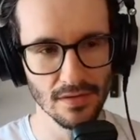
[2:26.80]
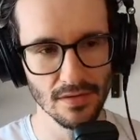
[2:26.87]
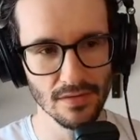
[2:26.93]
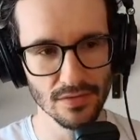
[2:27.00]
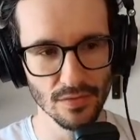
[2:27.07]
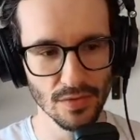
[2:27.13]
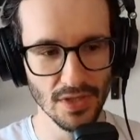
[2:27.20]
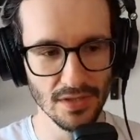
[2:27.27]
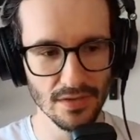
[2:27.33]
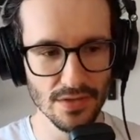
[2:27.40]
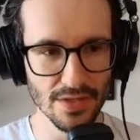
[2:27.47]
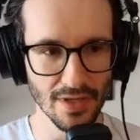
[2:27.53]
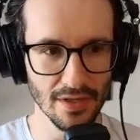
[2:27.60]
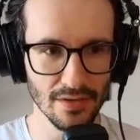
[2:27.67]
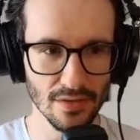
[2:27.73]
So we can
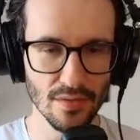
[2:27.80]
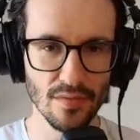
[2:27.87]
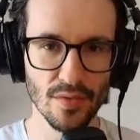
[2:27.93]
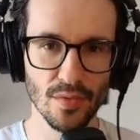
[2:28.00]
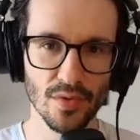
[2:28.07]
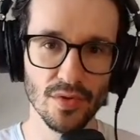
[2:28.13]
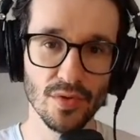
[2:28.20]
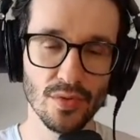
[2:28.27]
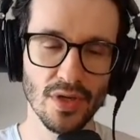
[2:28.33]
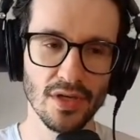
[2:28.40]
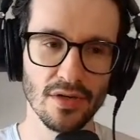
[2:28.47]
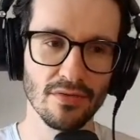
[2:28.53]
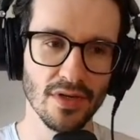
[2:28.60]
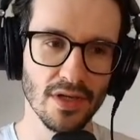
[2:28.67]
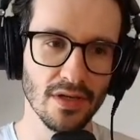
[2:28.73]
decide if you want to
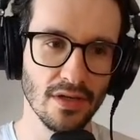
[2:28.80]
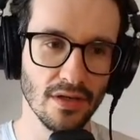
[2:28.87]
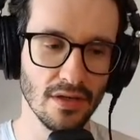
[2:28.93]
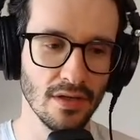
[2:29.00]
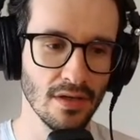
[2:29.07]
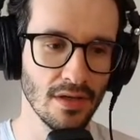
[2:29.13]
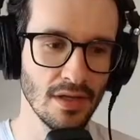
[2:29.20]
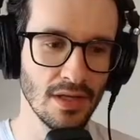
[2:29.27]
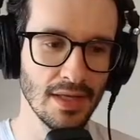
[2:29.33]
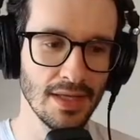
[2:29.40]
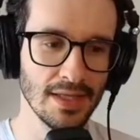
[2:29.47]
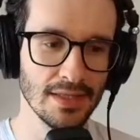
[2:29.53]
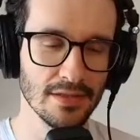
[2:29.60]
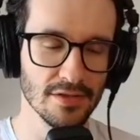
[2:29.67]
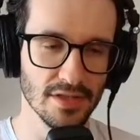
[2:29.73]
have a
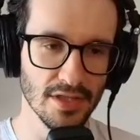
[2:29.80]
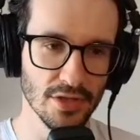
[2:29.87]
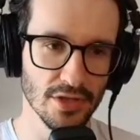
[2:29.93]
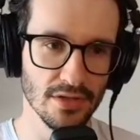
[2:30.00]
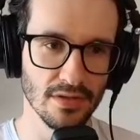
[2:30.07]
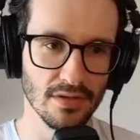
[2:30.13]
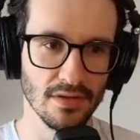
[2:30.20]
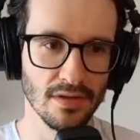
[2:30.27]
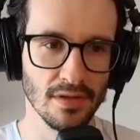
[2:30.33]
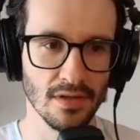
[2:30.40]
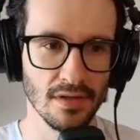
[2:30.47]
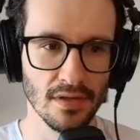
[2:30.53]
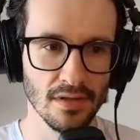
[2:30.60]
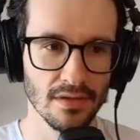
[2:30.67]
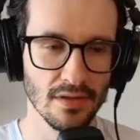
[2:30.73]
session
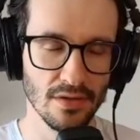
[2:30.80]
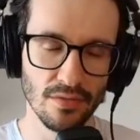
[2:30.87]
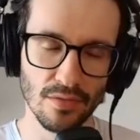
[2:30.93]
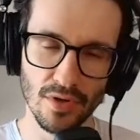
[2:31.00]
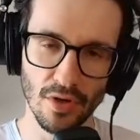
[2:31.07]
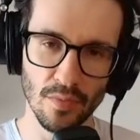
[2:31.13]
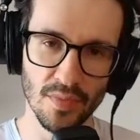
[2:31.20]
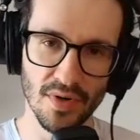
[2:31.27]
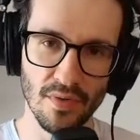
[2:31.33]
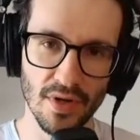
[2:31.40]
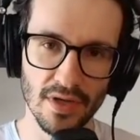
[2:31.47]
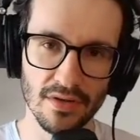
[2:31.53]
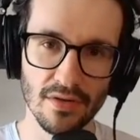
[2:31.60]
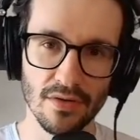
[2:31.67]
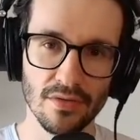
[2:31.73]
that will
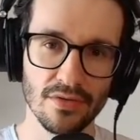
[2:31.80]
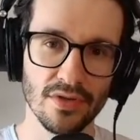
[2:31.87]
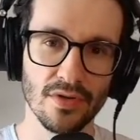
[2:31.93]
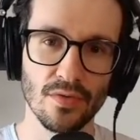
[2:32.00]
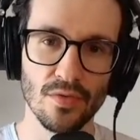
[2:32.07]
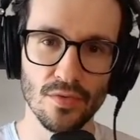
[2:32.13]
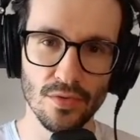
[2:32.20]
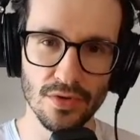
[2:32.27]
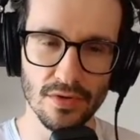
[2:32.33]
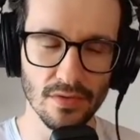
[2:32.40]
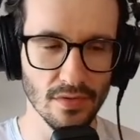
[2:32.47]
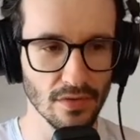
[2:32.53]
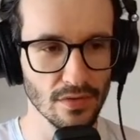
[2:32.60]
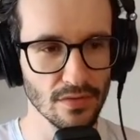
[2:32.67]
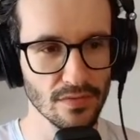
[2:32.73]
operate on the root
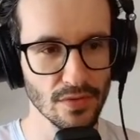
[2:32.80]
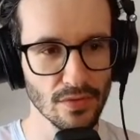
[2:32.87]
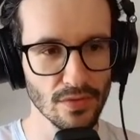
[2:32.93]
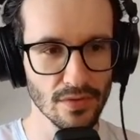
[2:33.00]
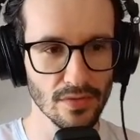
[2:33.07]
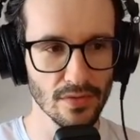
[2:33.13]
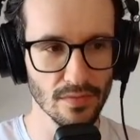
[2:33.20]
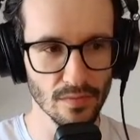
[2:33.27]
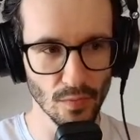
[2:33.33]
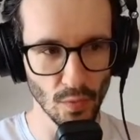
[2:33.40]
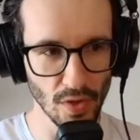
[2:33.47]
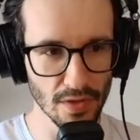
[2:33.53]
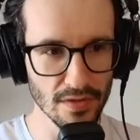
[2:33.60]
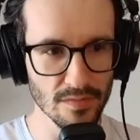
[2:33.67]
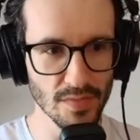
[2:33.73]
of your
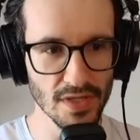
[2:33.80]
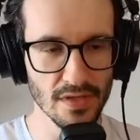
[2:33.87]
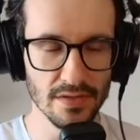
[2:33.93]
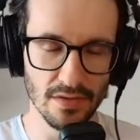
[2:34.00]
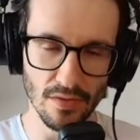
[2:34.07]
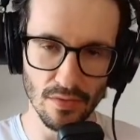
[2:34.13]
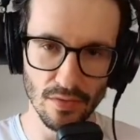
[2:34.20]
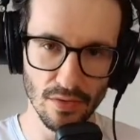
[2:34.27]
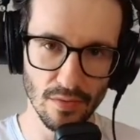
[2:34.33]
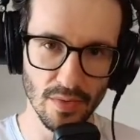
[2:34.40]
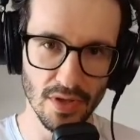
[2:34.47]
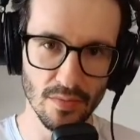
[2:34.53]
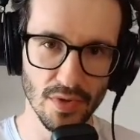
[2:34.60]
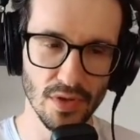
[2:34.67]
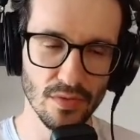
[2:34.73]
workspace, or
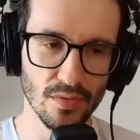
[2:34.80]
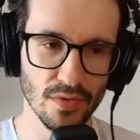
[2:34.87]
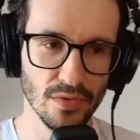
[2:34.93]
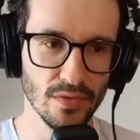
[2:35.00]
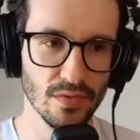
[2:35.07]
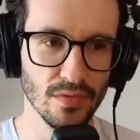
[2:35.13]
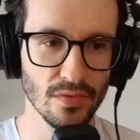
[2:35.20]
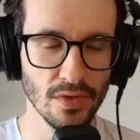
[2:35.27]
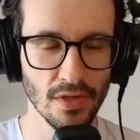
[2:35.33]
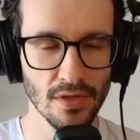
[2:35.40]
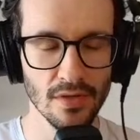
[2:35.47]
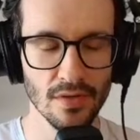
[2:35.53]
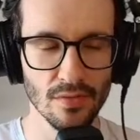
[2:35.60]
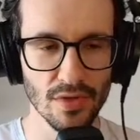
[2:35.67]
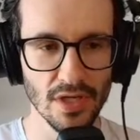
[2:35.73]
maybe you want to
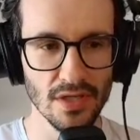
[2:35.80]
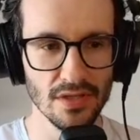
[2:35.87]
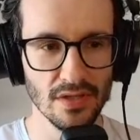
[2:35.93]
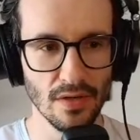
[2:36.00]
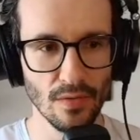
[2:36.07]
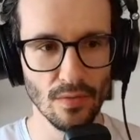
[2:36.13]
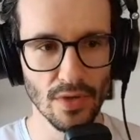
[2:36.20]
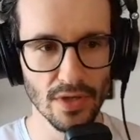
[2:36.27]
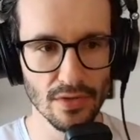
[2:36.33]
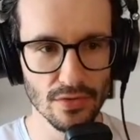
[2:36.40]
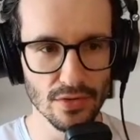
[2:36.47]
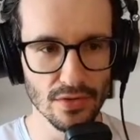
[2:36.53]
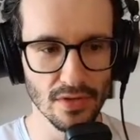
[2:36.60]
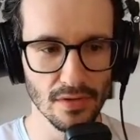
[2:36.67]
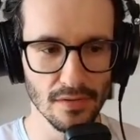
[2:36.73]
create a work
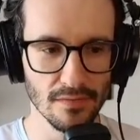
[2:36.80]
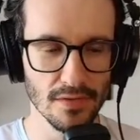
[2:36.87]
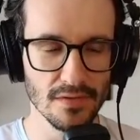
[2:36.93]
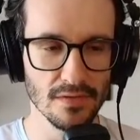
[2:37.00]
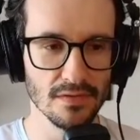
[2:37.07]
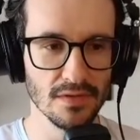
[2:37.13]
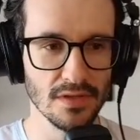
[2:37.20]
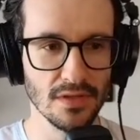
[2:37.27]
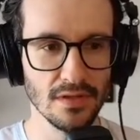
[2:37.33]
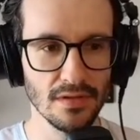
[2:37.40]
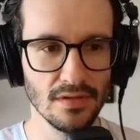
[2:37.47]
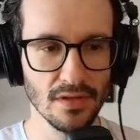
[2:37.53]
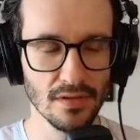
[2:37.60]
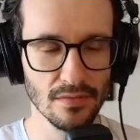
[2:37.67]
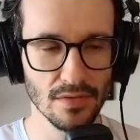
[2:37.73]
tree if this is a Git
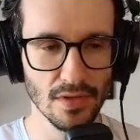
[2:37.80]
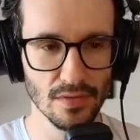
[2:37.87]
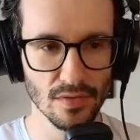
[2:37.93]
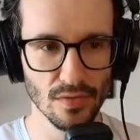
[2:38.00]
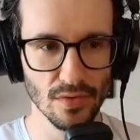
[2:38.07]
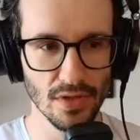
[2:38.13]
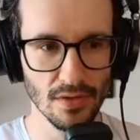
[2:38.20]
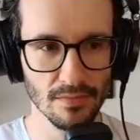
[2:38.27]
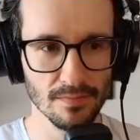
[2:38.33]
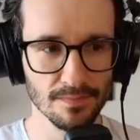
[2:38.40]
directory